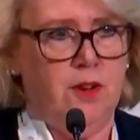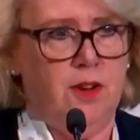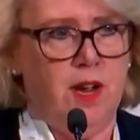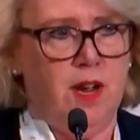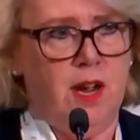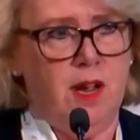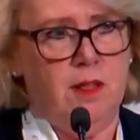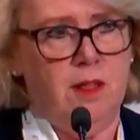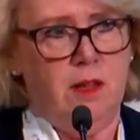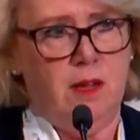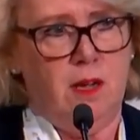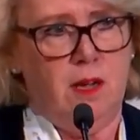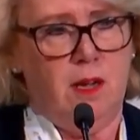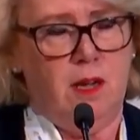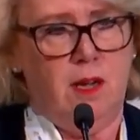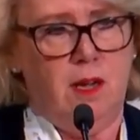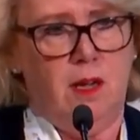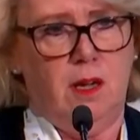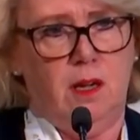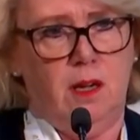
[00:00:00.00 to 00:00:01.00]
Today,
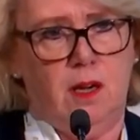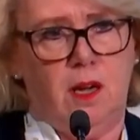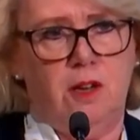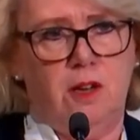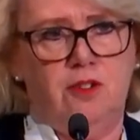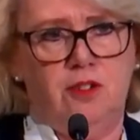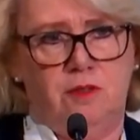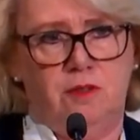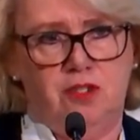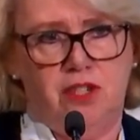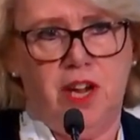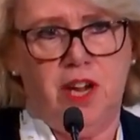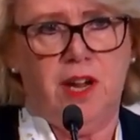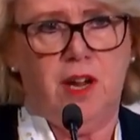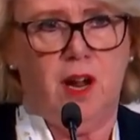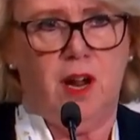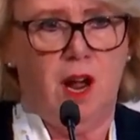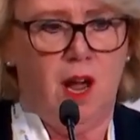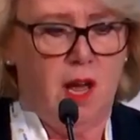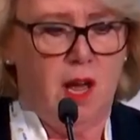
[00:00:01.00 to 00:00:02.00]
the country of
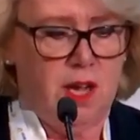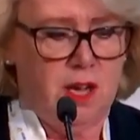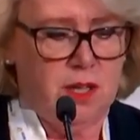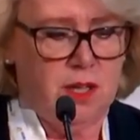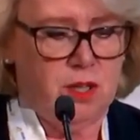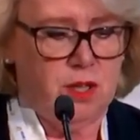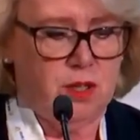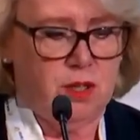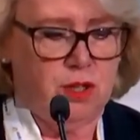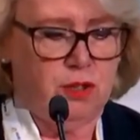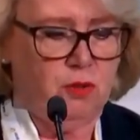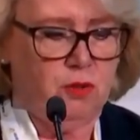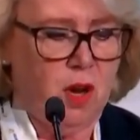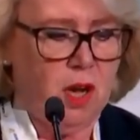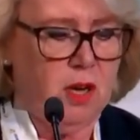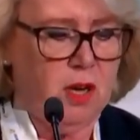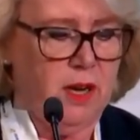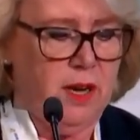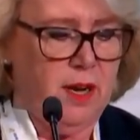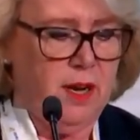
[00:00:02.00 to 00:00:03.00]
Czechia is
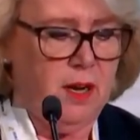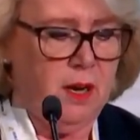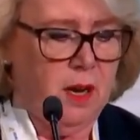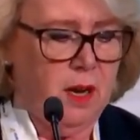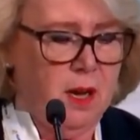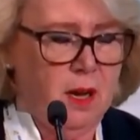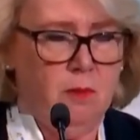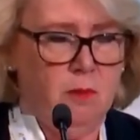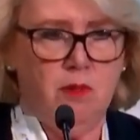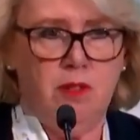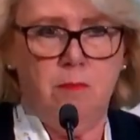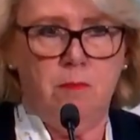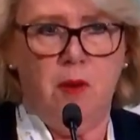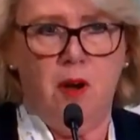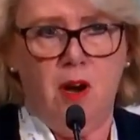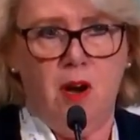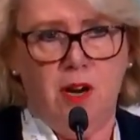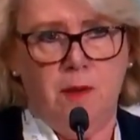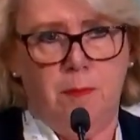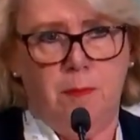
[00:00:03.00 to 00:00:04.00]
struggling with
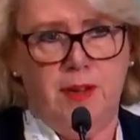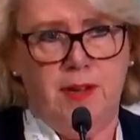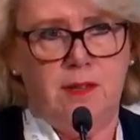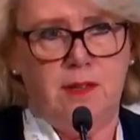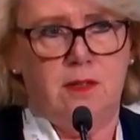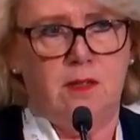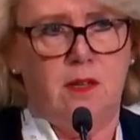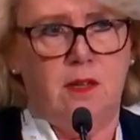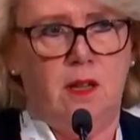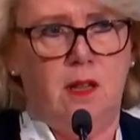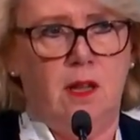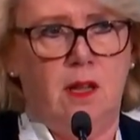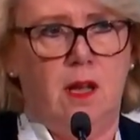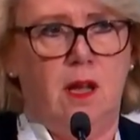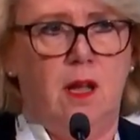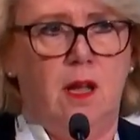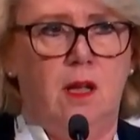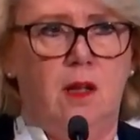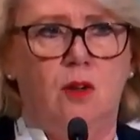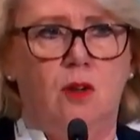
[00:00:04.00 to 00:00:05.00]
the bark
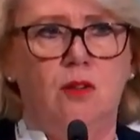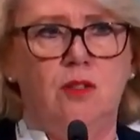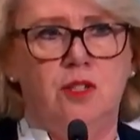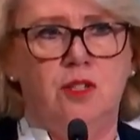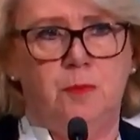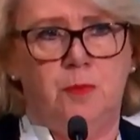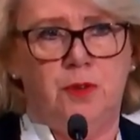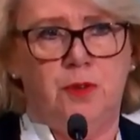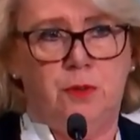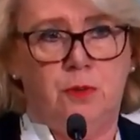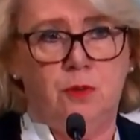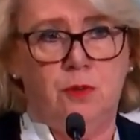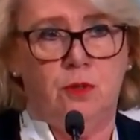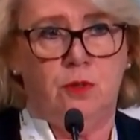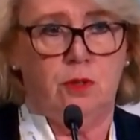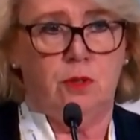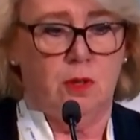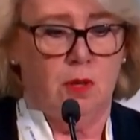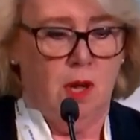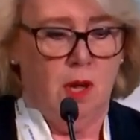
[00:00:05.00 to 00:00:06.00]
beetle on
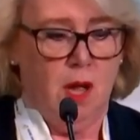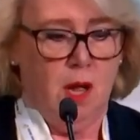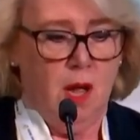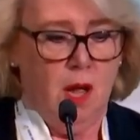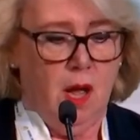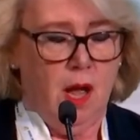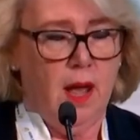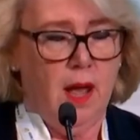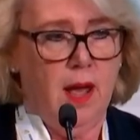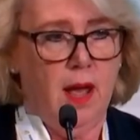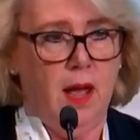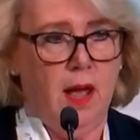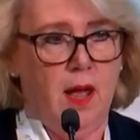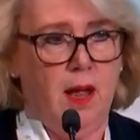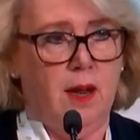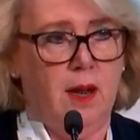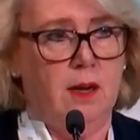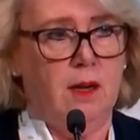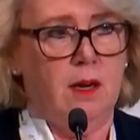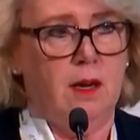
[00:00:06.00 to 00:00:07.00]
spruce,
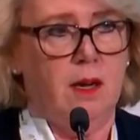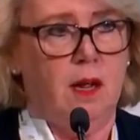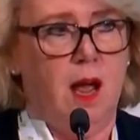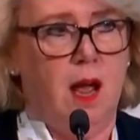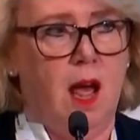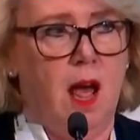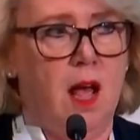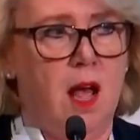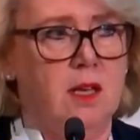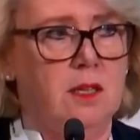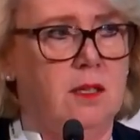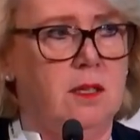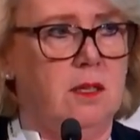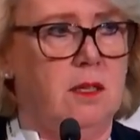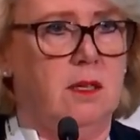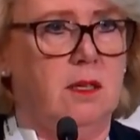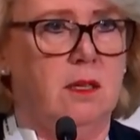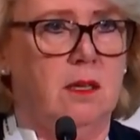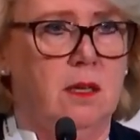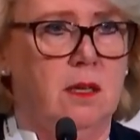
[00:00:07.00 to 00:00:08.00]
and as
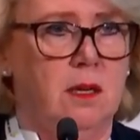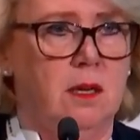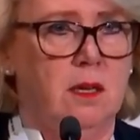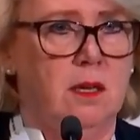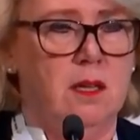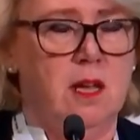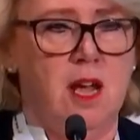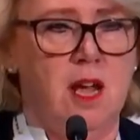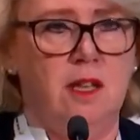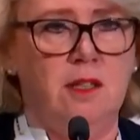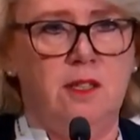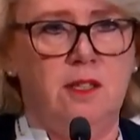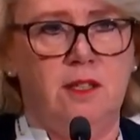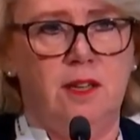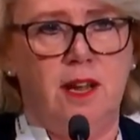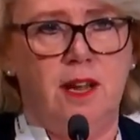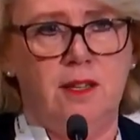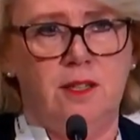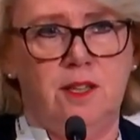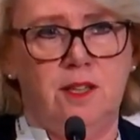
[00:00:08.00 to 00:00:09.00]
the
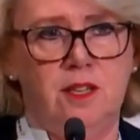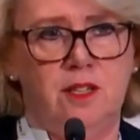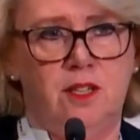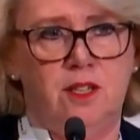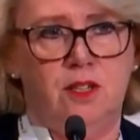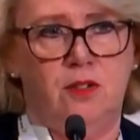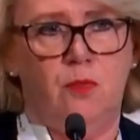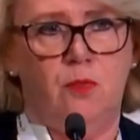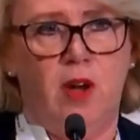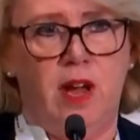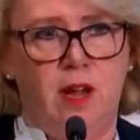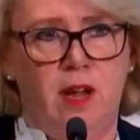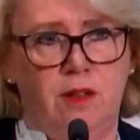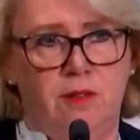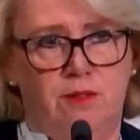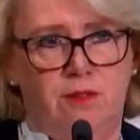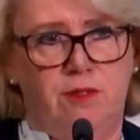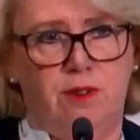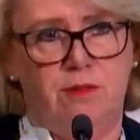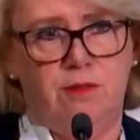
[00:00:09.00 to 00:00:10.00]
insects eat its
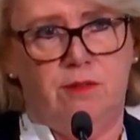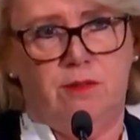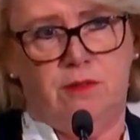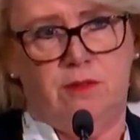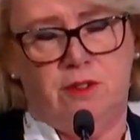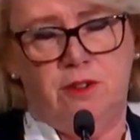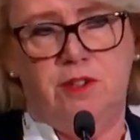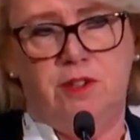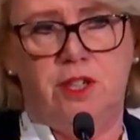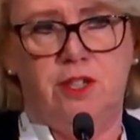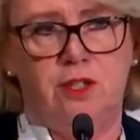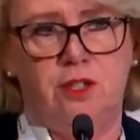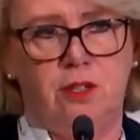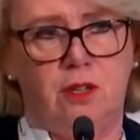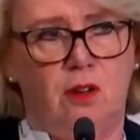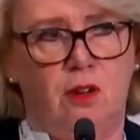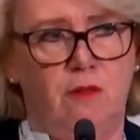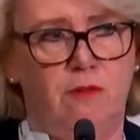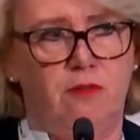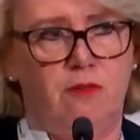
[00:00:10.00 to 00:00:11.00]
way through
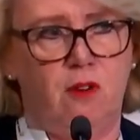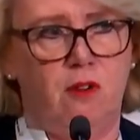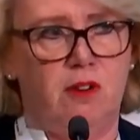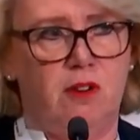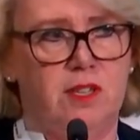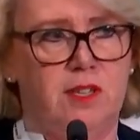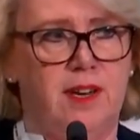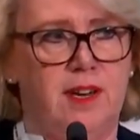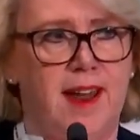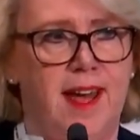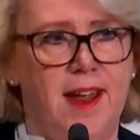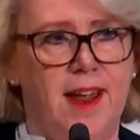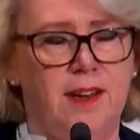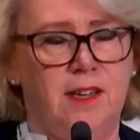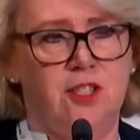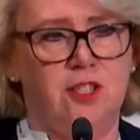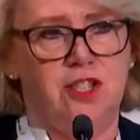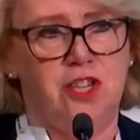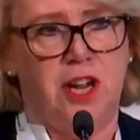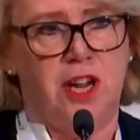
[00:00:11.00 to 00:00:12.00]
traditional forest
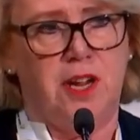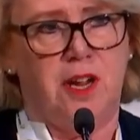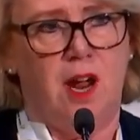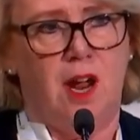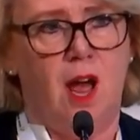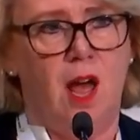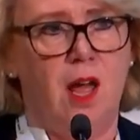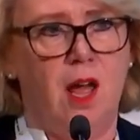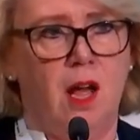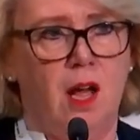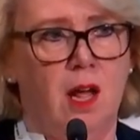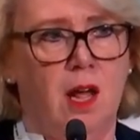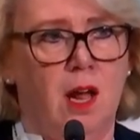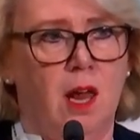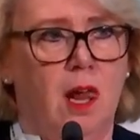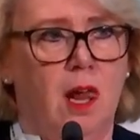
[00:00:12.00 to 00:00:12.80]
land in Czechia,